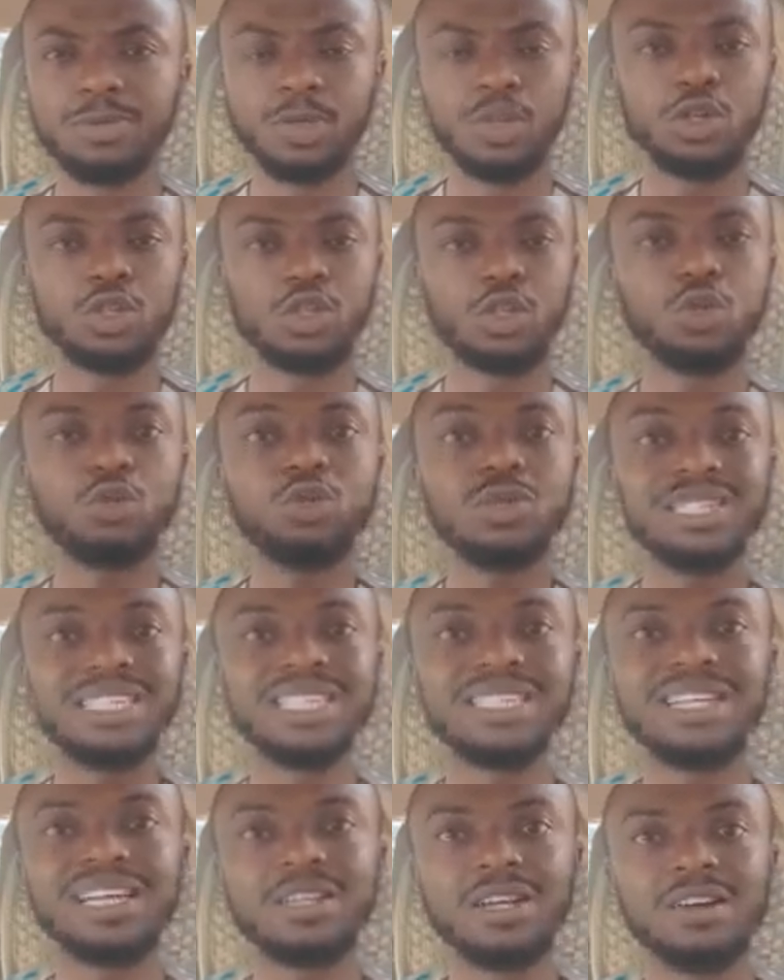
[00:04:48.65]
because you will
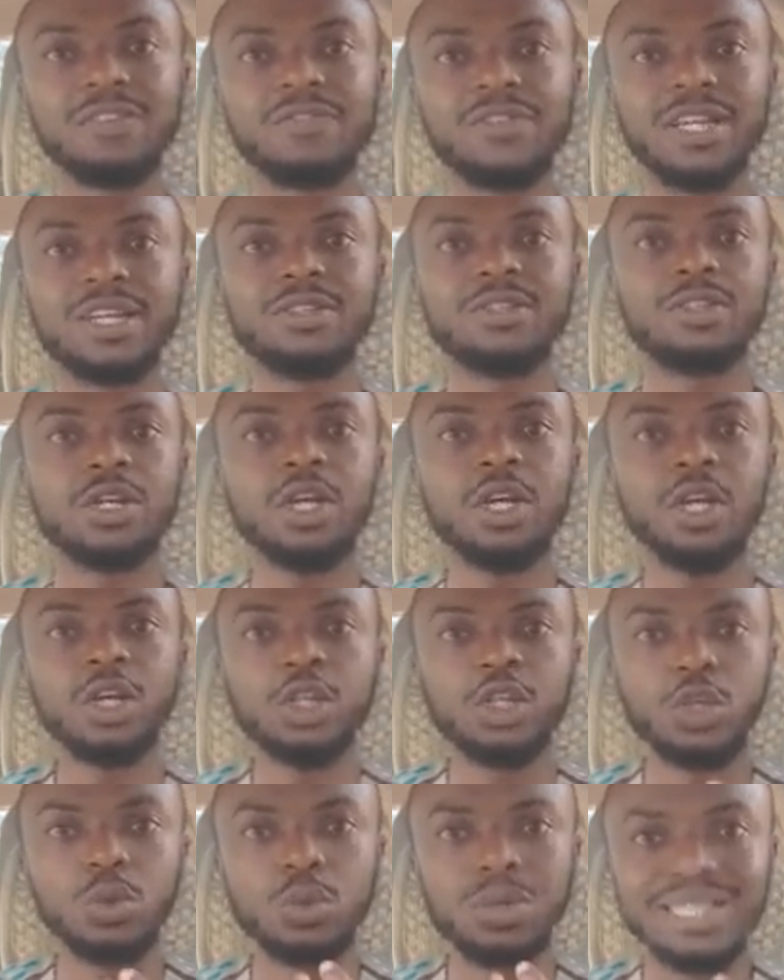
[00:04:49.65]
need that confidence.
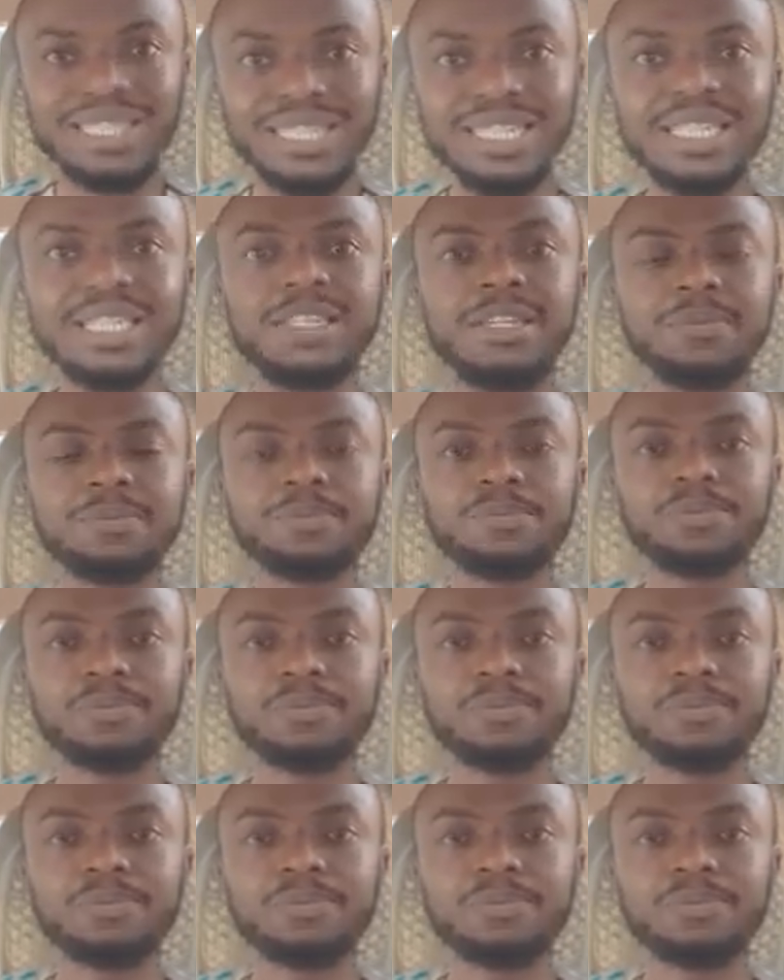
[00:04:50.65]
You will need